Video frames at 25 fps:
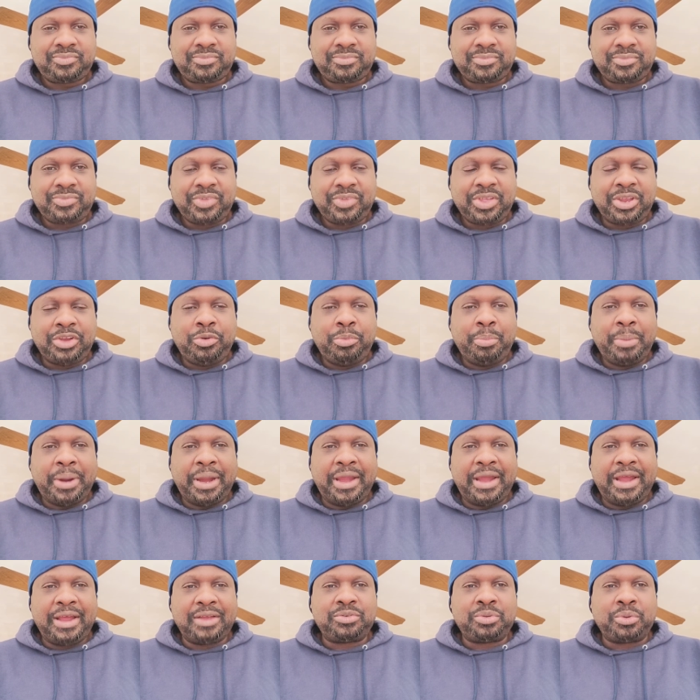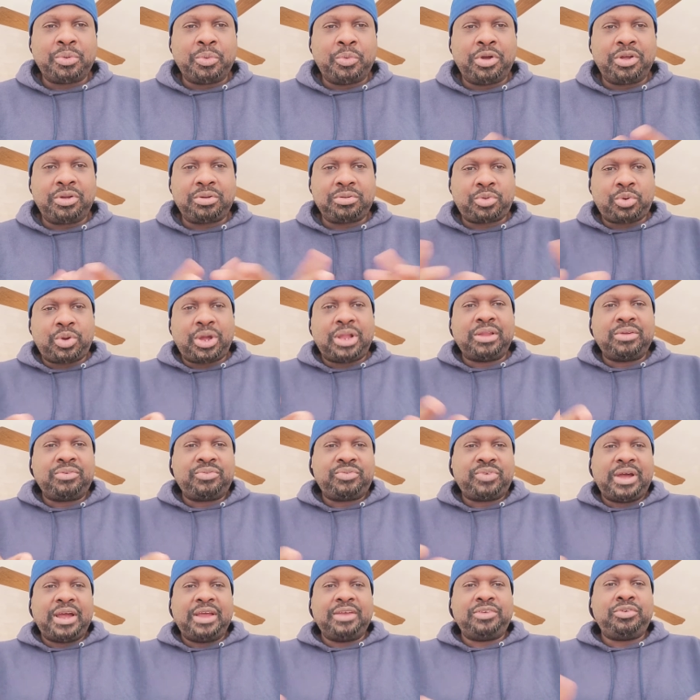And you might ask, well, what
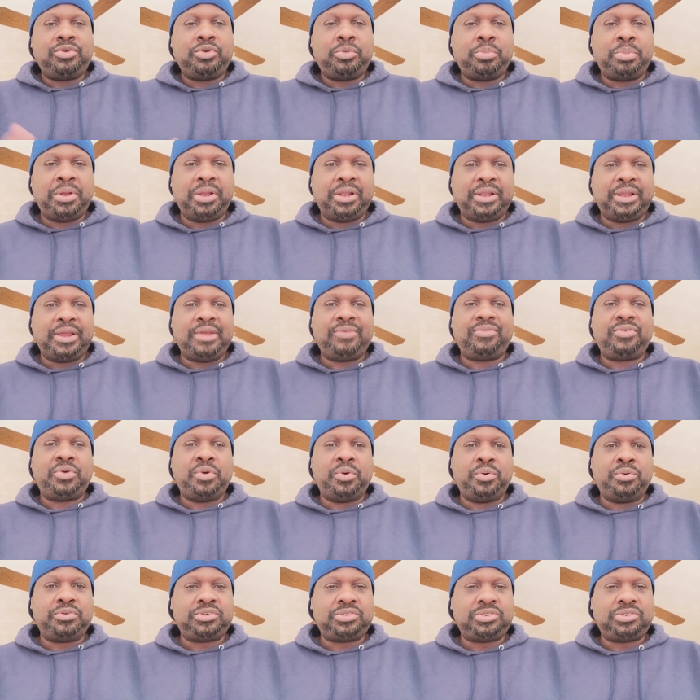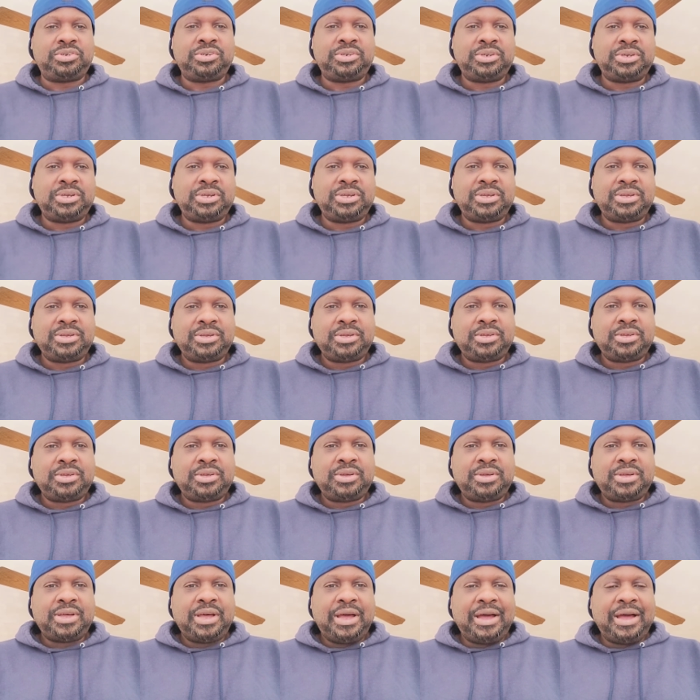qualifies you to be a life coach?
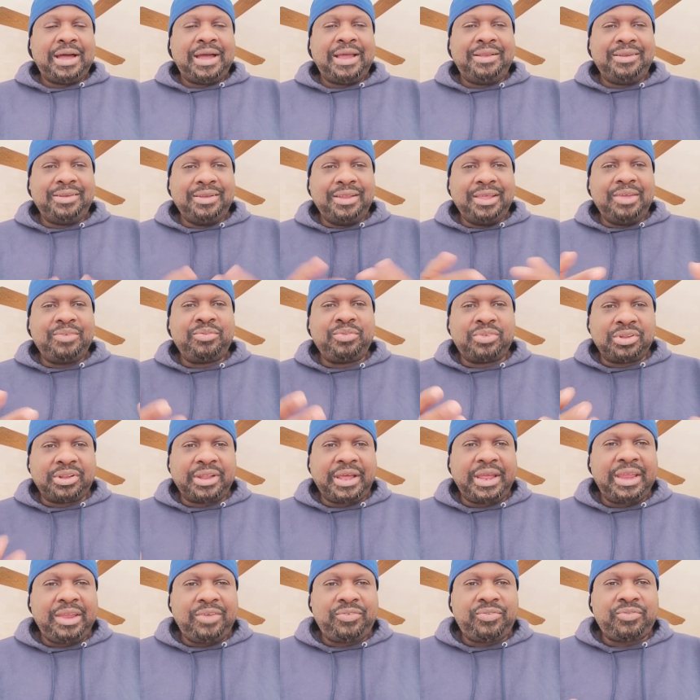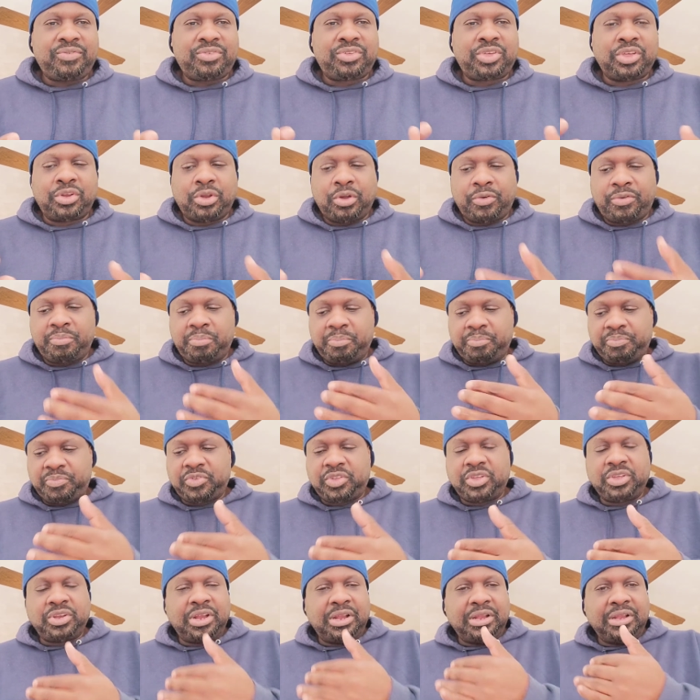I lived life to the
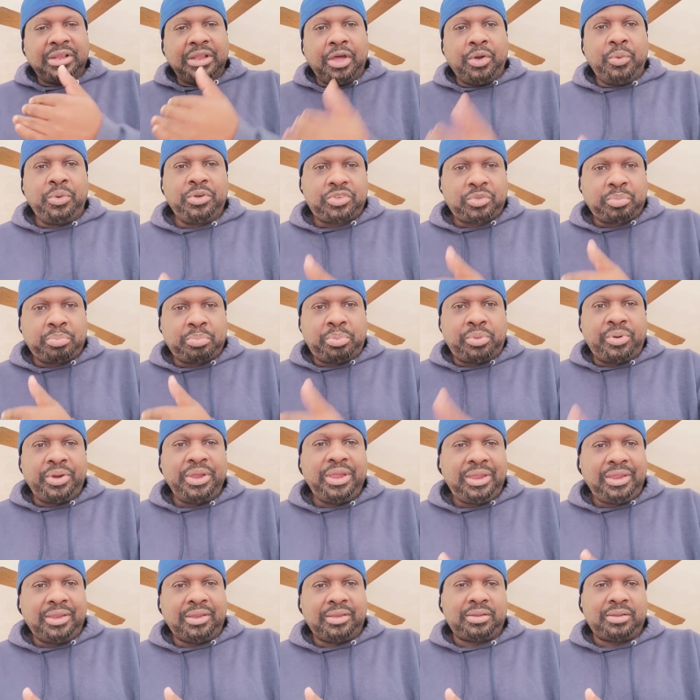to the lowest point.